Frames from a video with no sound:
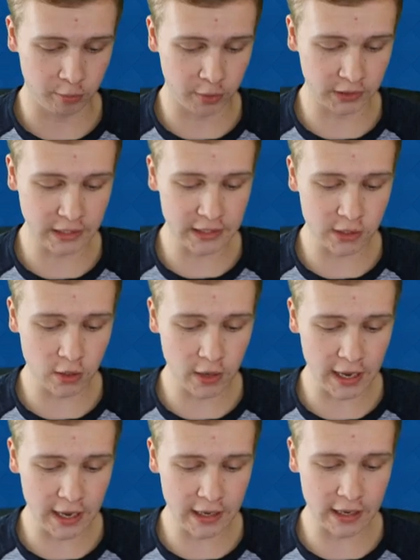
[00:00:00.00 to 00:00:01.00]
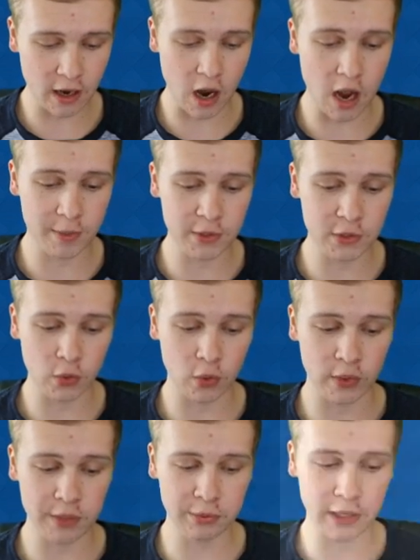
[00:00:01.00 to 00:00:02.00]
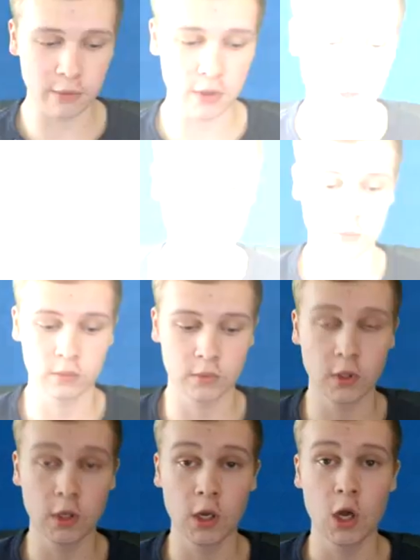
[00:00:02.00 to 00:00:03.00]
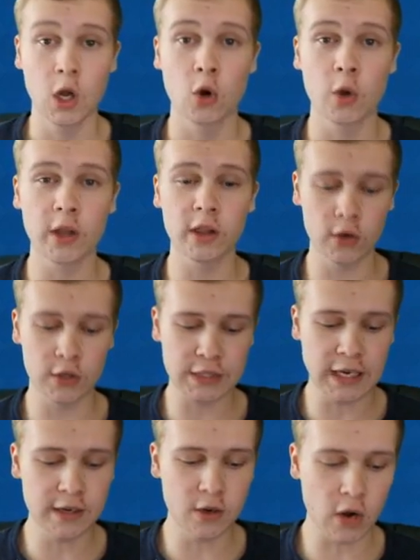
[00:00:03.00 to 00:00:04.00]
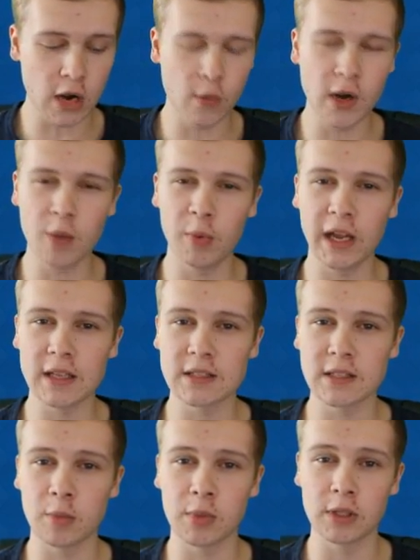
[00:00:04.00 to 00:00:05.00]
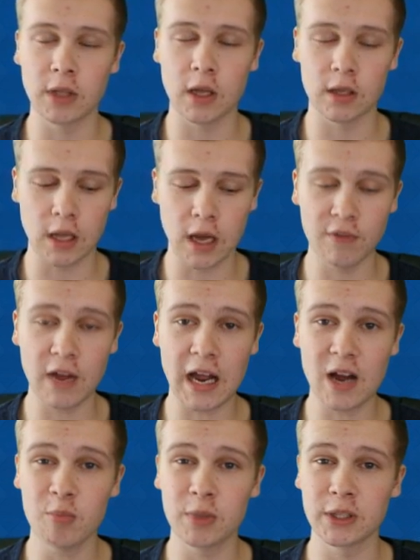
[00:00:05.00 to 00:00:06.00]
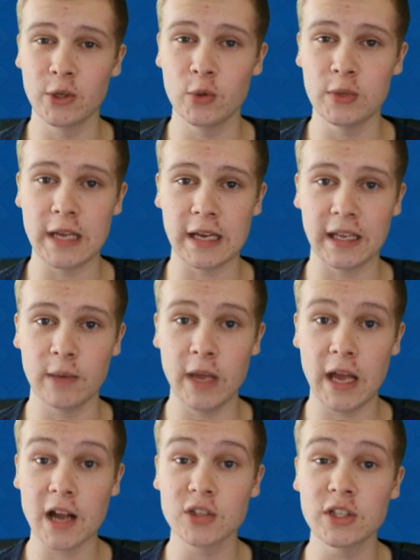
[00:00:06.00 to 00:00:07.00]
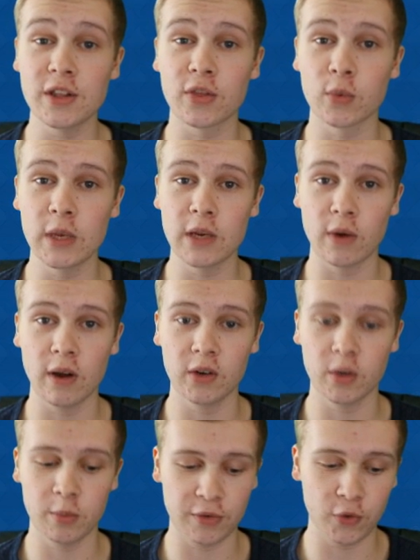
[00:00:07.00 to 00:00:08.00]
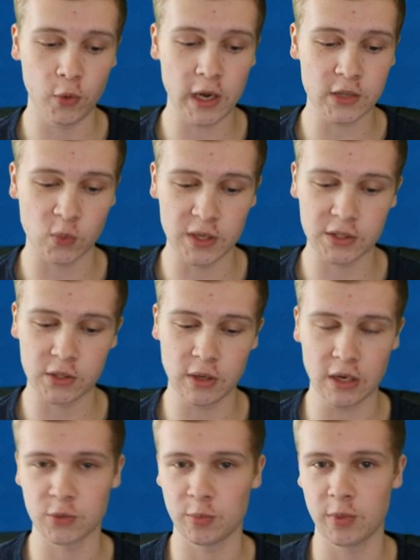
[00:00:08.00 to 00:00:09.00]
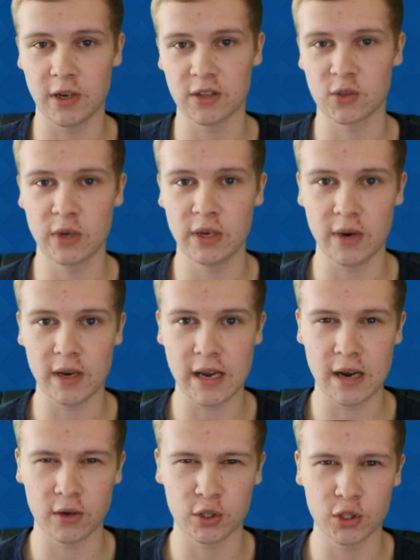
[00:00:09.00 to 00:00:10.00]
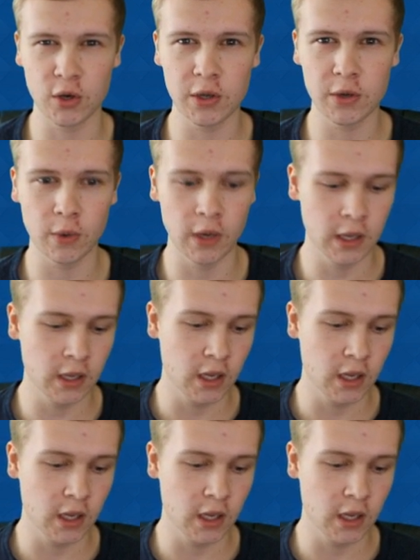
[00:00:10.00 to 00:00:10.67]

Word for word: but let's go ahead and hop into a replay real quick. Quick little side note, I went up against a, a Lava Hound Balloon deck, and we actually three-crowned them. If you guys want to, I'll just put on screen right now to show you.